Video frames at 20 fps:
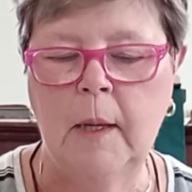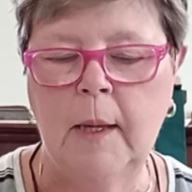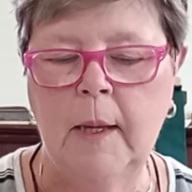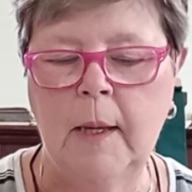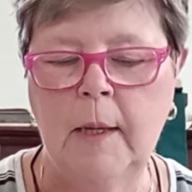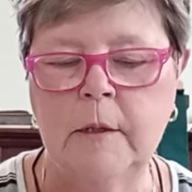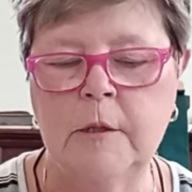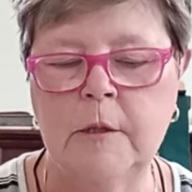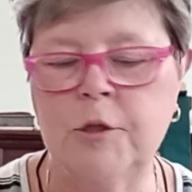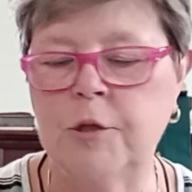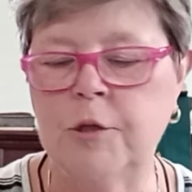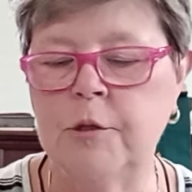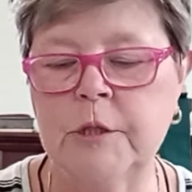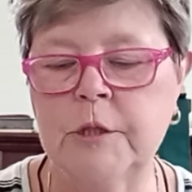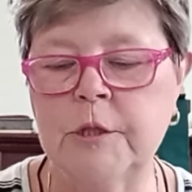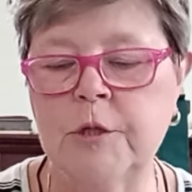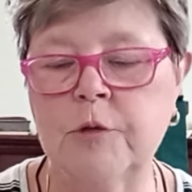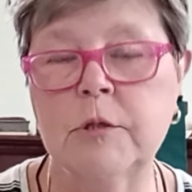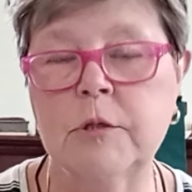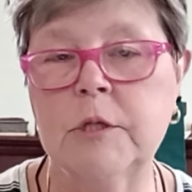The
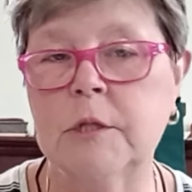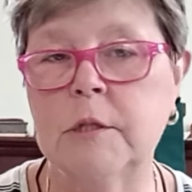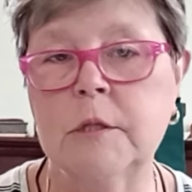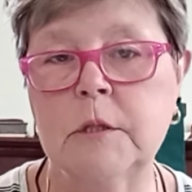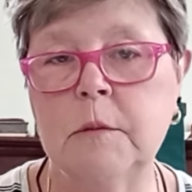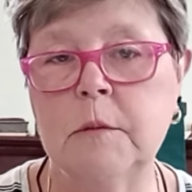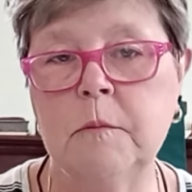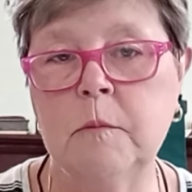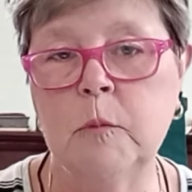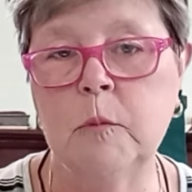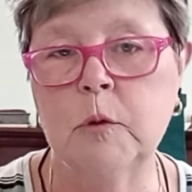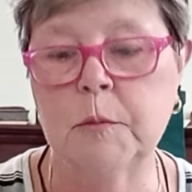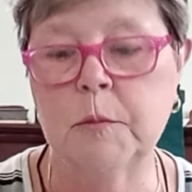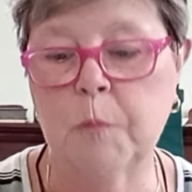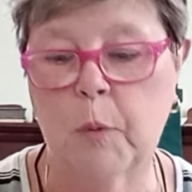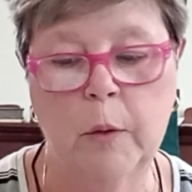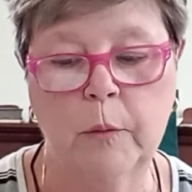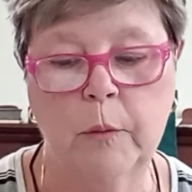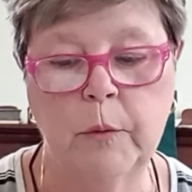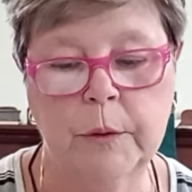judicial system was
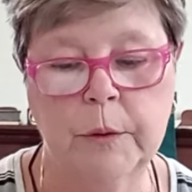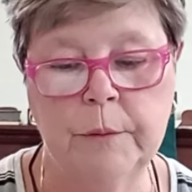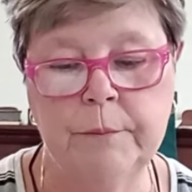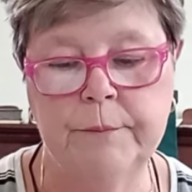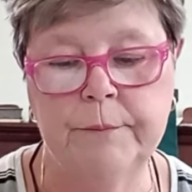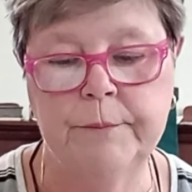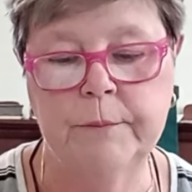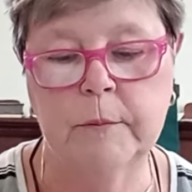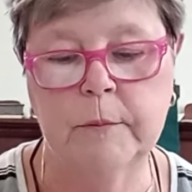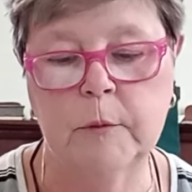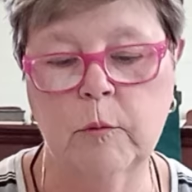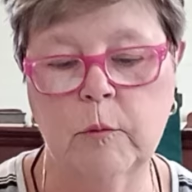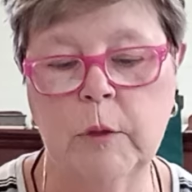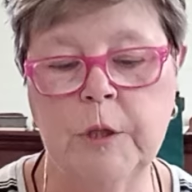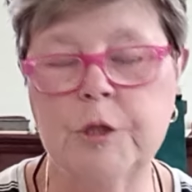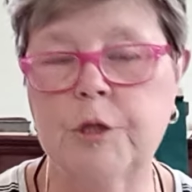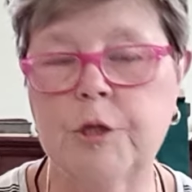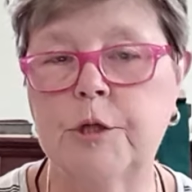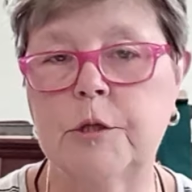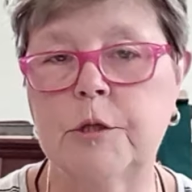broken. The
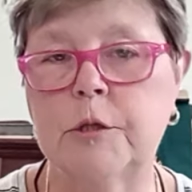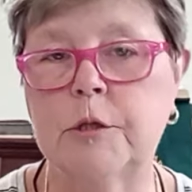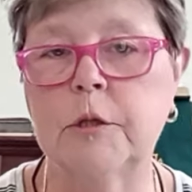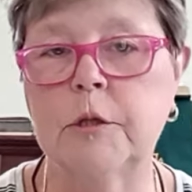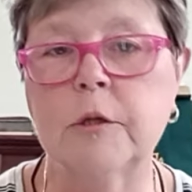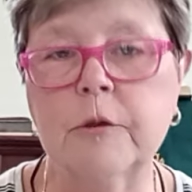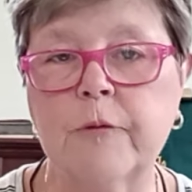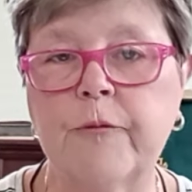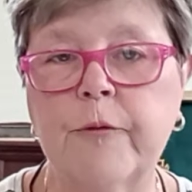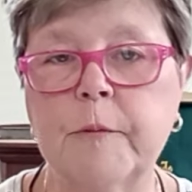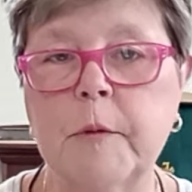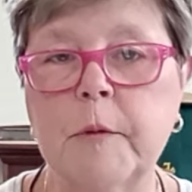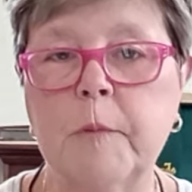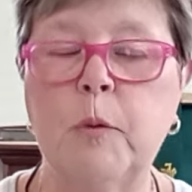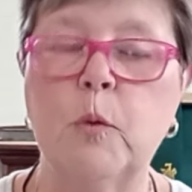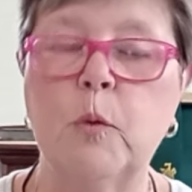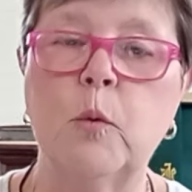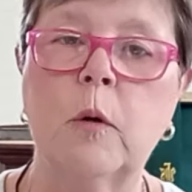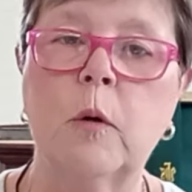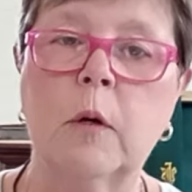rich took from the
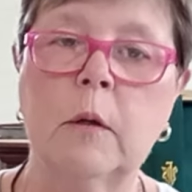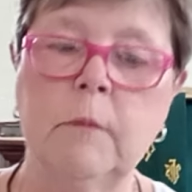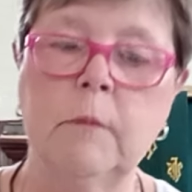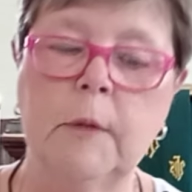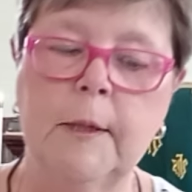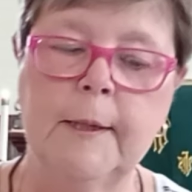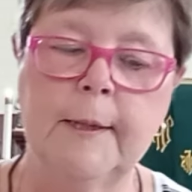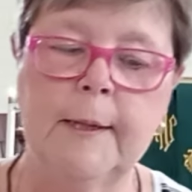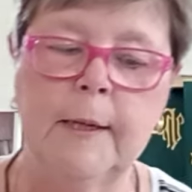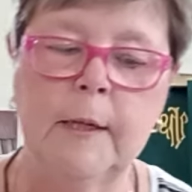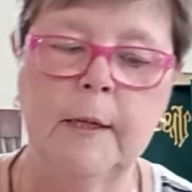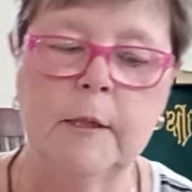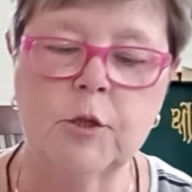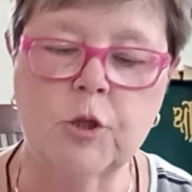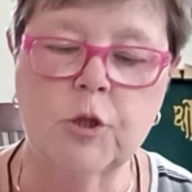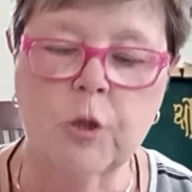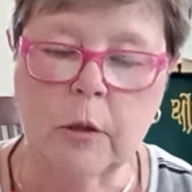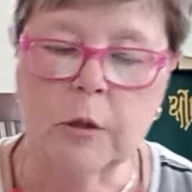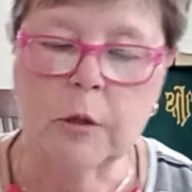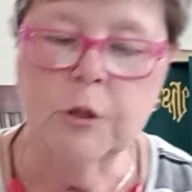poor,
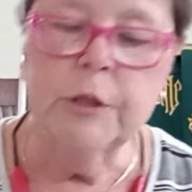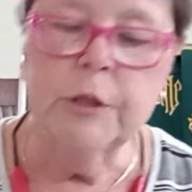charging